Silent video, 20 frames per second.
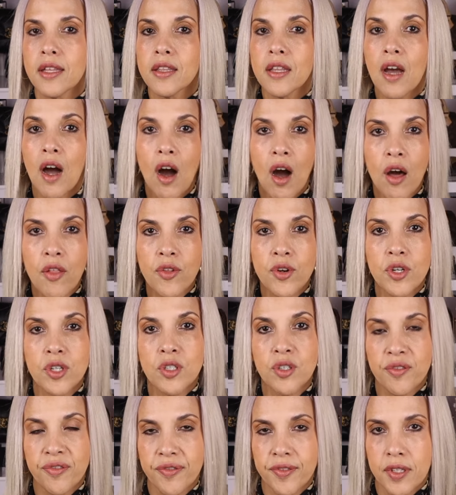the other
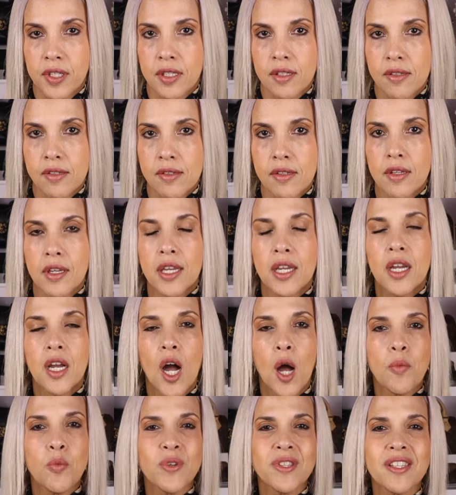Dauphines. It
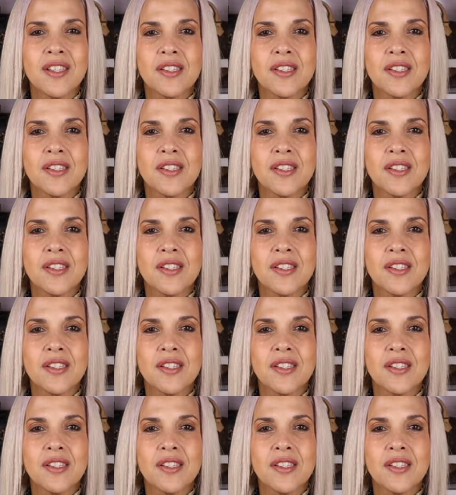comes with